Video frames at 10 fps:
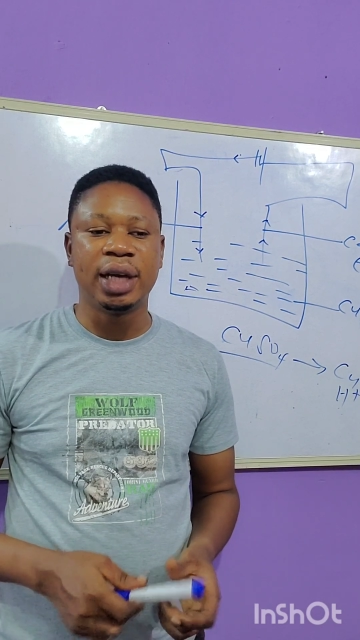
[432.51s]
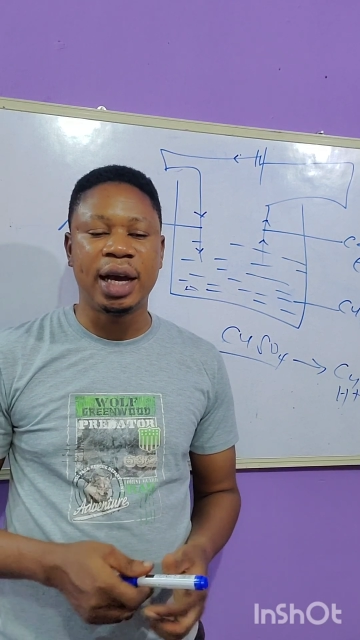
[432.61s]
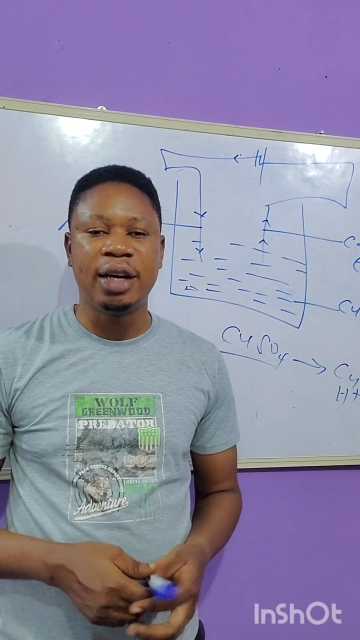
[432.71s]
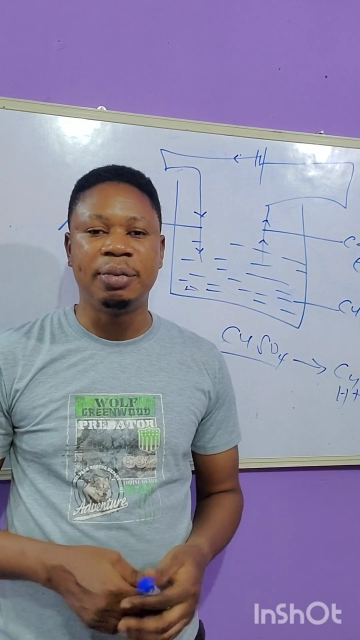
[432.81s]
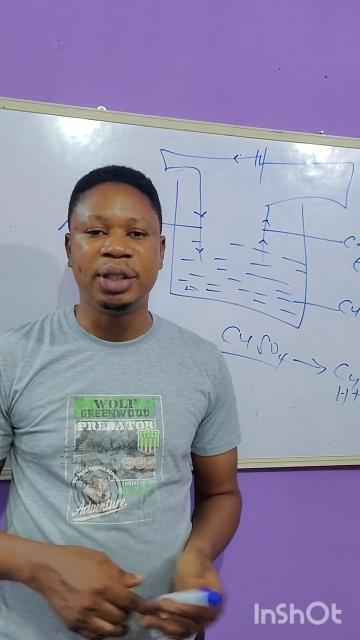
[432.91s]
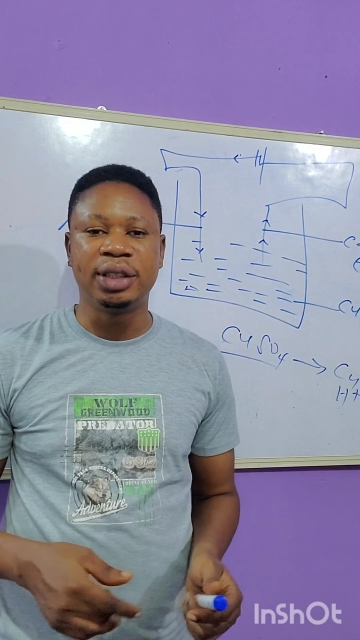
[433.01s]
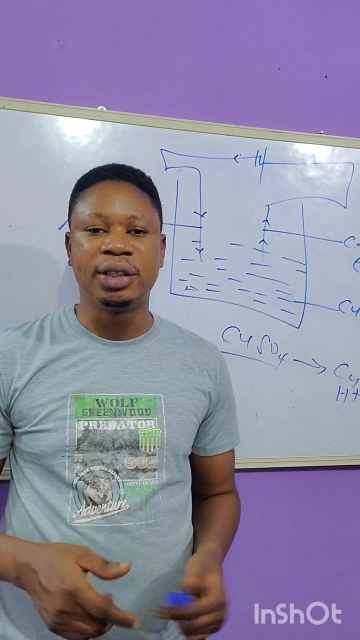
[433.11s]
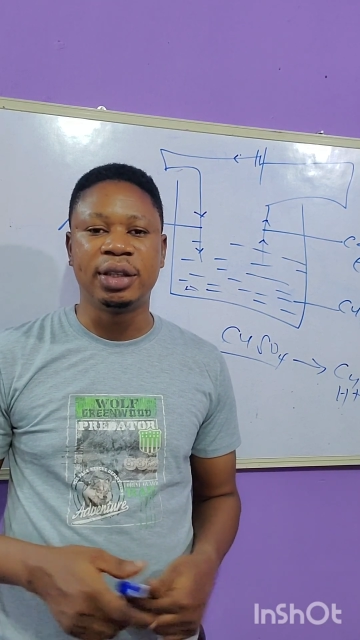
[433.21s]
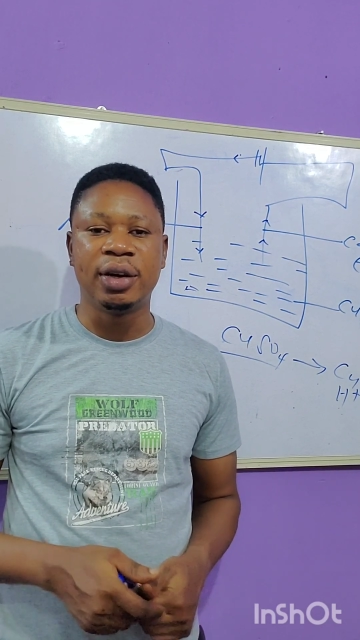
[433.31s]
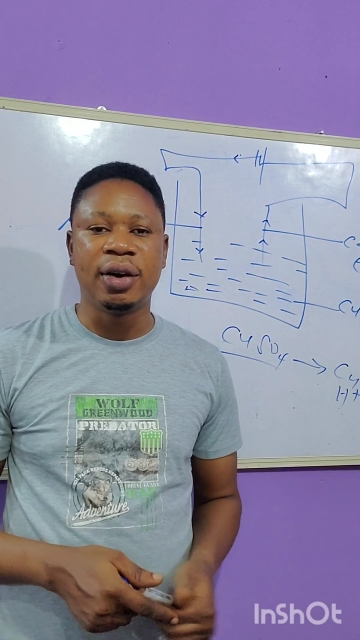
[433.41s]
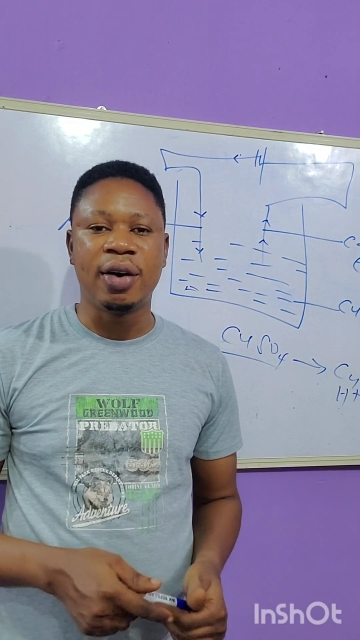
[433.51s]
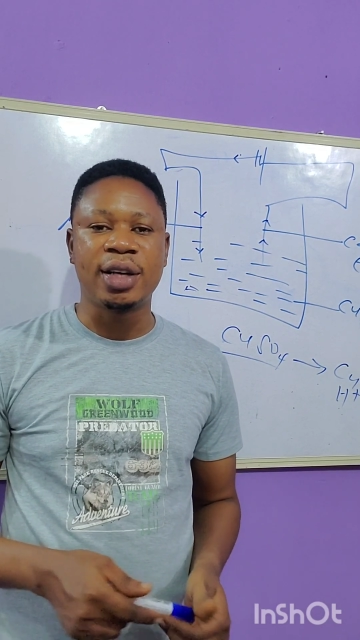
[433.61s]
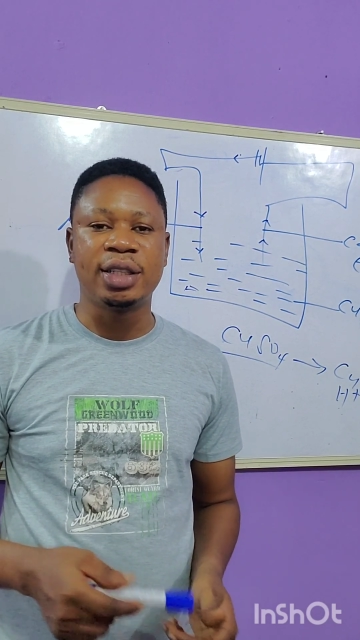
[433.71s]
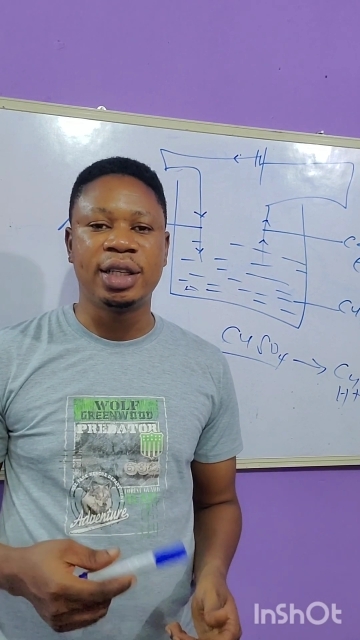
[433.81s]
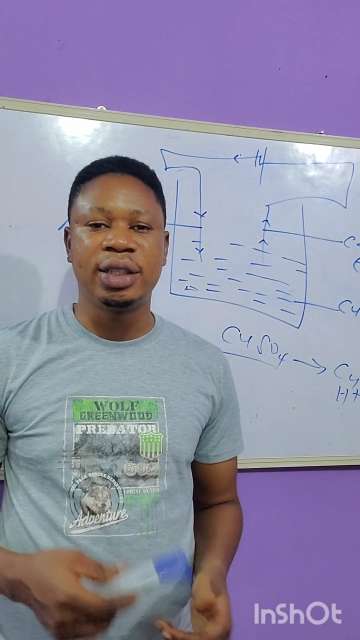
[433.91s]
I repeat,
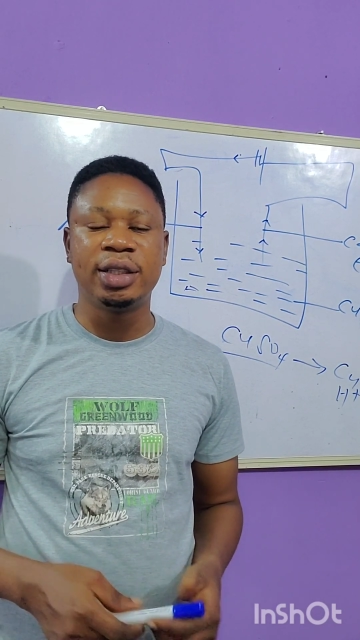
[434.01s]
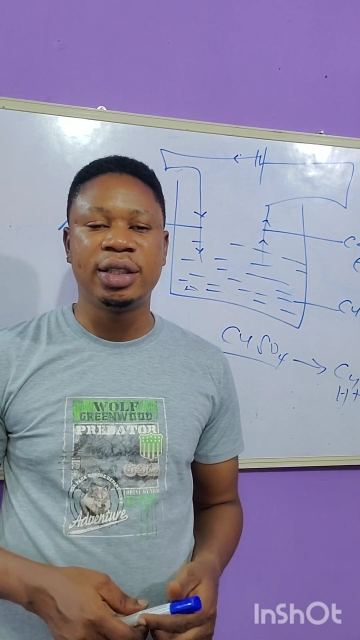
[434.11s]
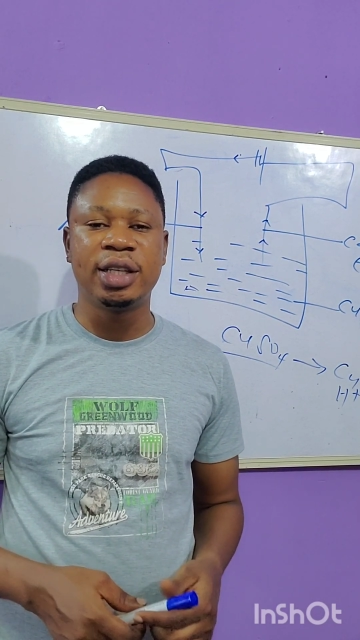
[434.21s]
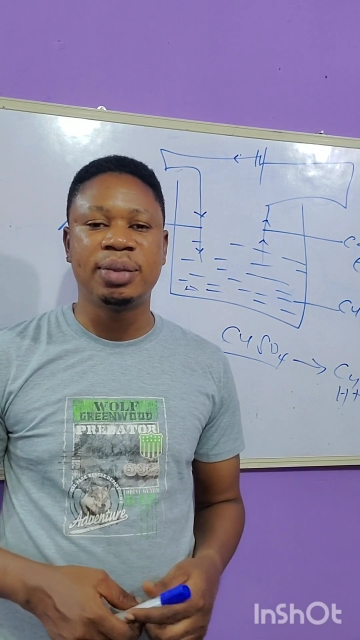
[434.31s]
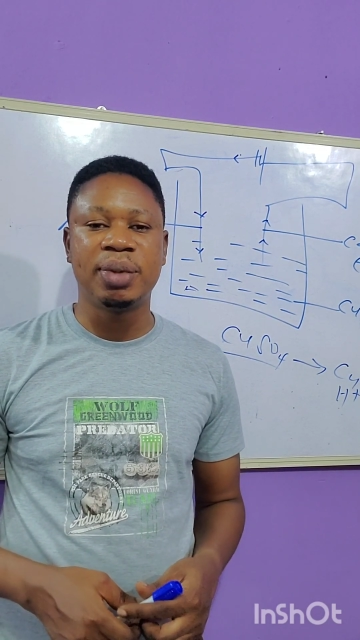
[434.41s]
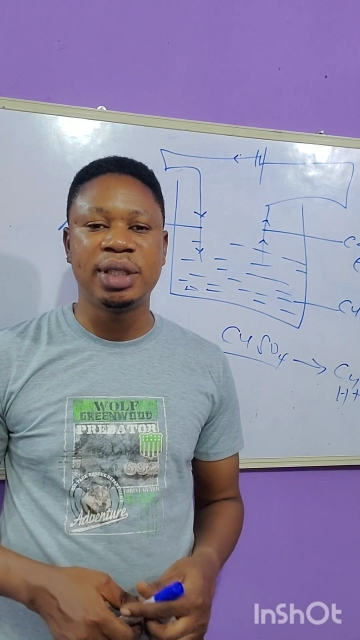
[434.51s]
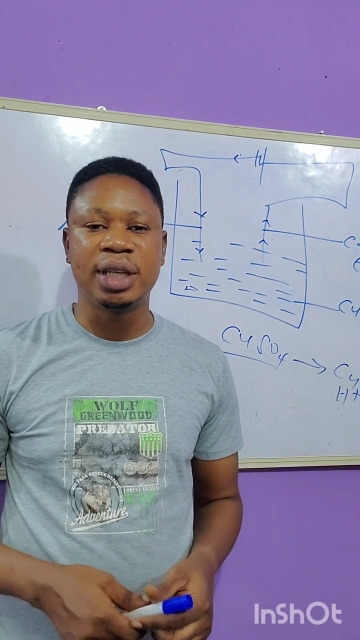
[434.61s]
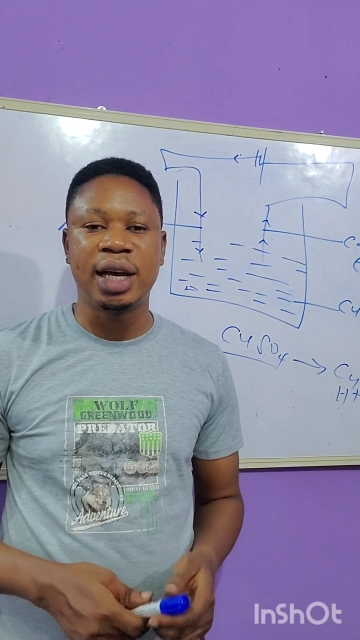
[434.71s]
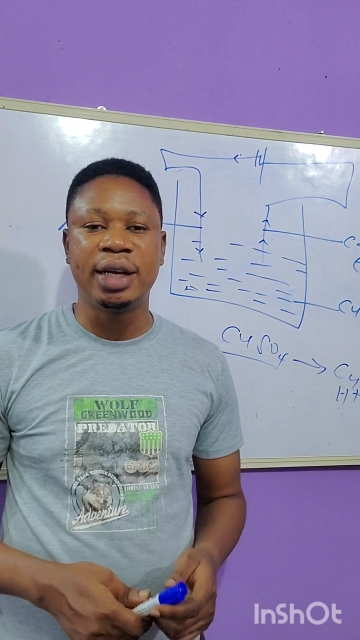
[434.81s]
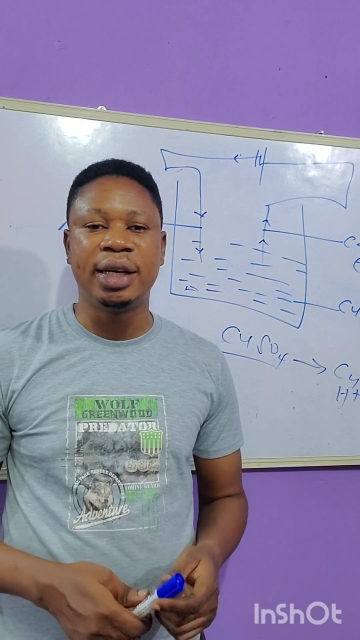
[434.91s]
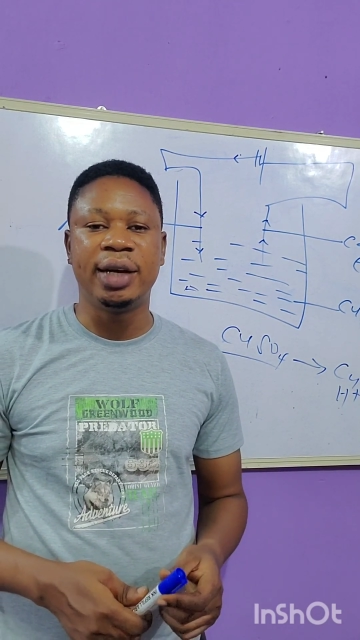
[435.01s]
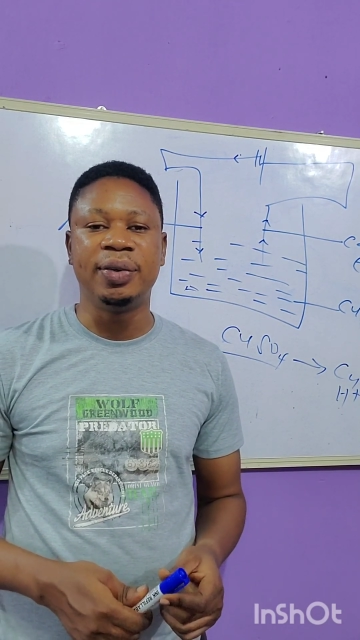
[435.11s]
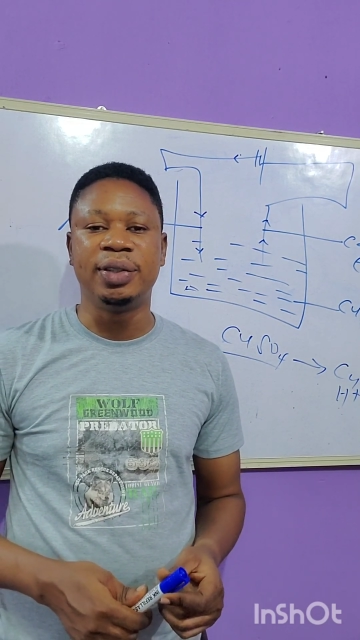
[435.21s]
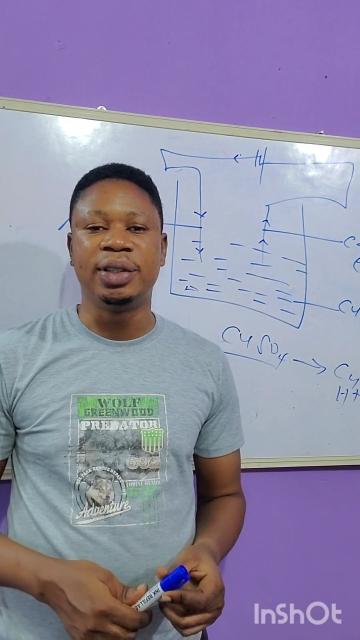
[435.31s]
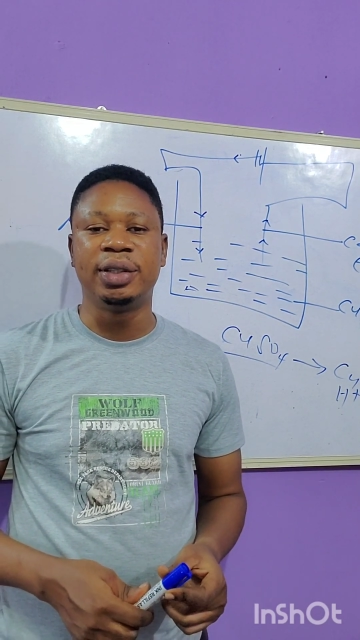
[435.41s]
oxidation takes place at the anode,